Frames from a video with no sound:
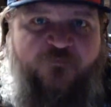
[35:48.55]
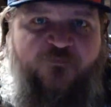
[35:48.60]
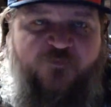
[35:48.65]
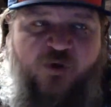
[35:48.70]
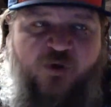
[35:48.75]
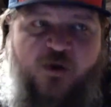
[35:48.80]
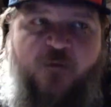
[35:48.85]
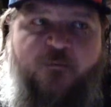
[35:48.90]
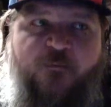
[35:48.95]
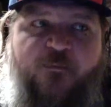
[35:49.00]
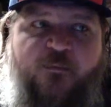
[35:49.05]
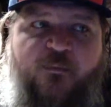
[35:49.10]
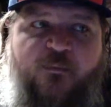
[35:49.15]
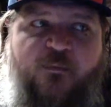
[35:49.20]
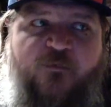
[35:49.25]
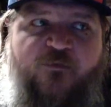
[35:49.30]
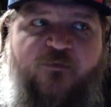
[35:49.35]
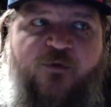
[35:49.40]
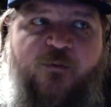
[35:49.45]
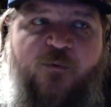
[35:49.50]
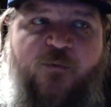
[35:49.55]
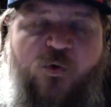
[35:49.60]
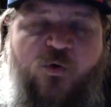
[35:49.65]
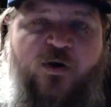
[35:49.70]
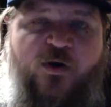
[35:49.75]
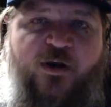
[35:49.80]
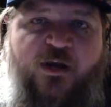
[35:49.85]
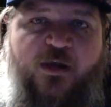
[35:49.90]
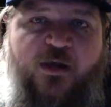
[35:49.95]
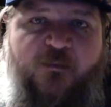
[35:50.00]
from
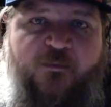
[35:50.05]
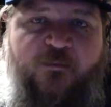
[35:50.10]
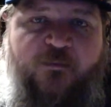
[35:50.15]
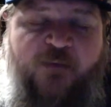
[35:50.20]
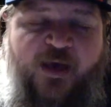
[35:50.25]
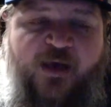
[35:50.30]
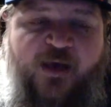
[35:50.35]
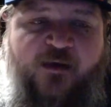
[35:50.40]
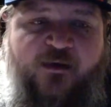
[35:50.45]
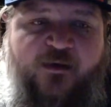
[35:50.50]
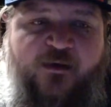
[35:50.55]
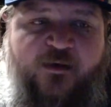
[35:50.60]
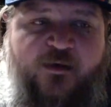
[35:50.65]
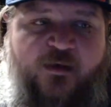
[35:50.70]
Gordon coming back,